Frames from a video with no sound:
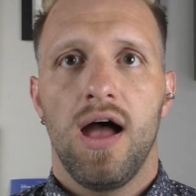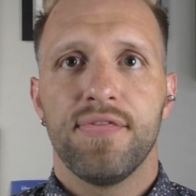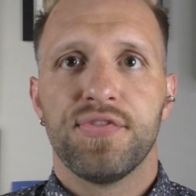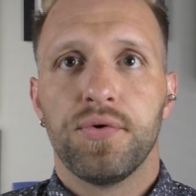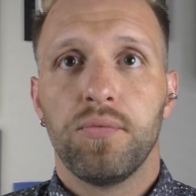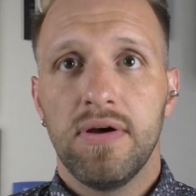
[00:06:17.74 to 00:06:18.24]

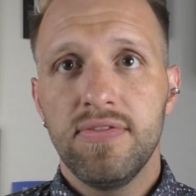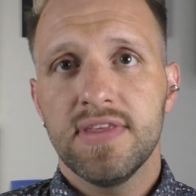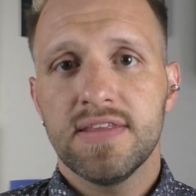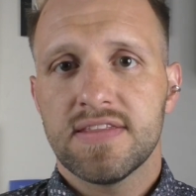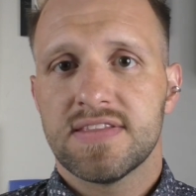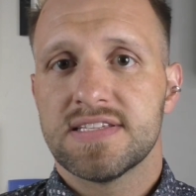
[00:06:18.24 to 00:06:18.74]
The one
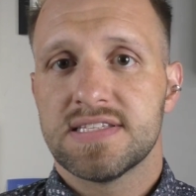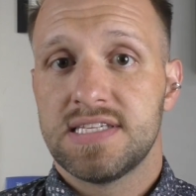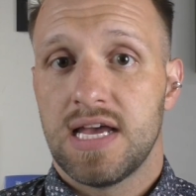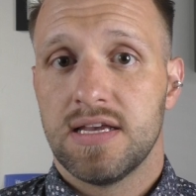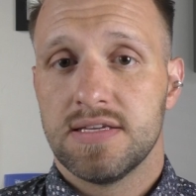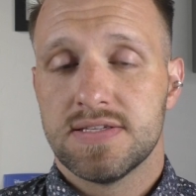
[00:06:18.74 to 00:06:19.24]
thing that this
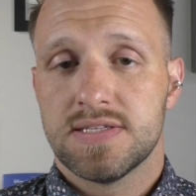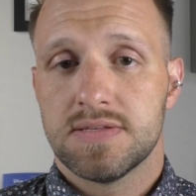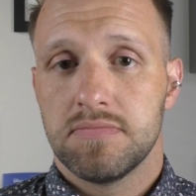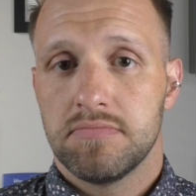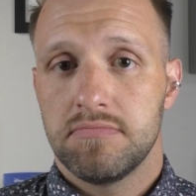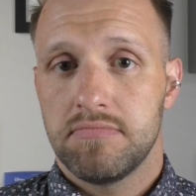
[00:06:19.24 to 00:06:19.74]

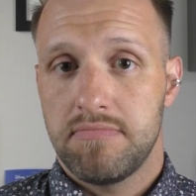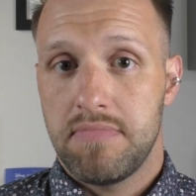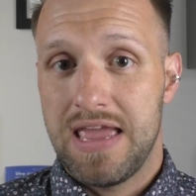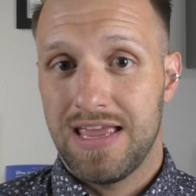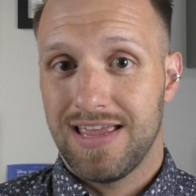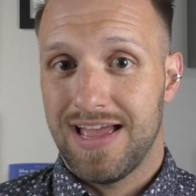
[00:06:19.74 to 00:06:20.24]
does
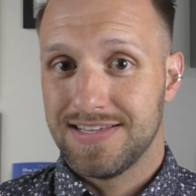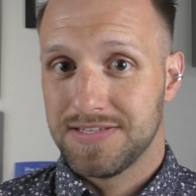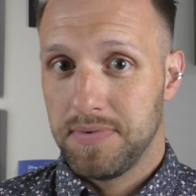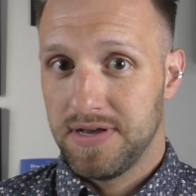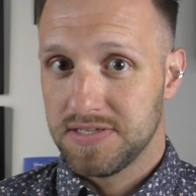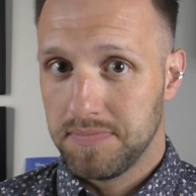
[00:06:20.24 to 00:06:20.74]
make as a
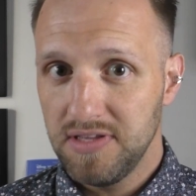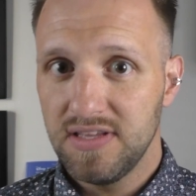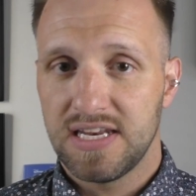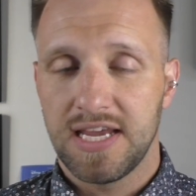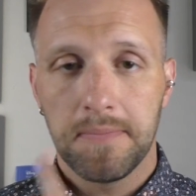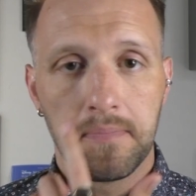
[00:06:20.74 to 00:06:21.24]

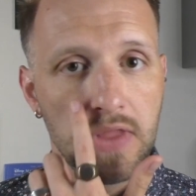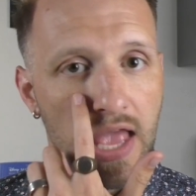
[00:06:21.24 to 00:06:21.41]
possibility